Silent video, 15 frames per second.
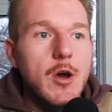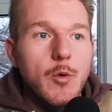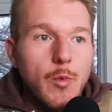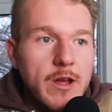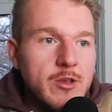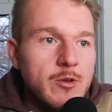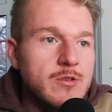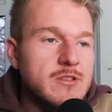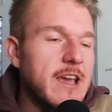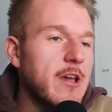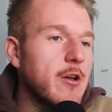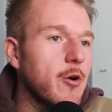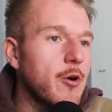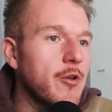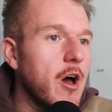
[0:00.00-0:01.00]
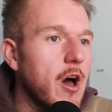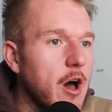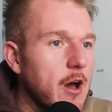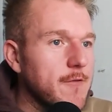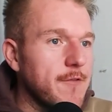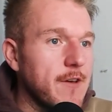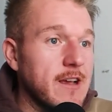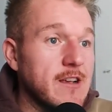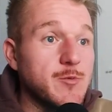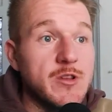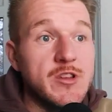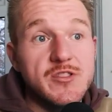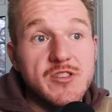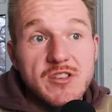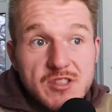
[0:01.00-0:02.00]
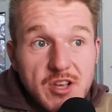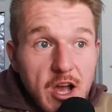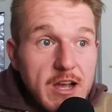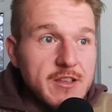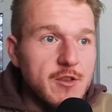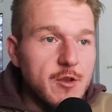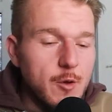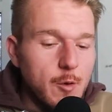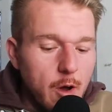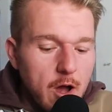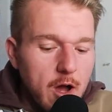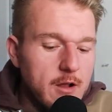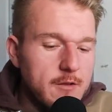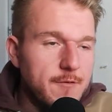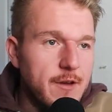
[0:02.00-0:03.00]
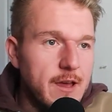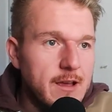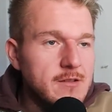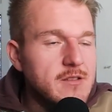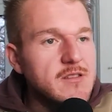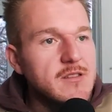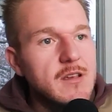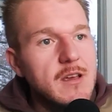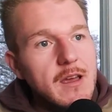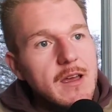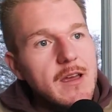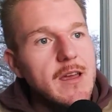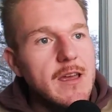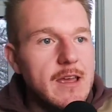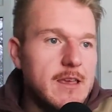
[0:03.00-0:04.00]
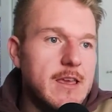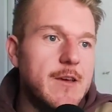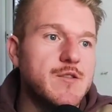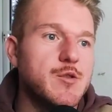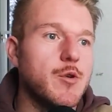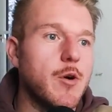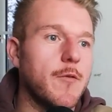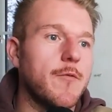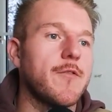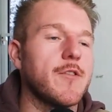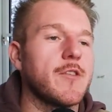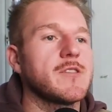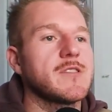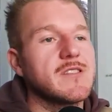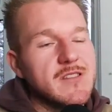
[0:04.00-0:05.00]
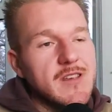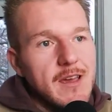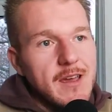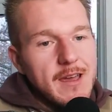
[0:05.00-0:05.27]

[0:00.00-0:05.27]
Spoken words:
when you take on hard things, when you decide to do hard things, it gives you confidence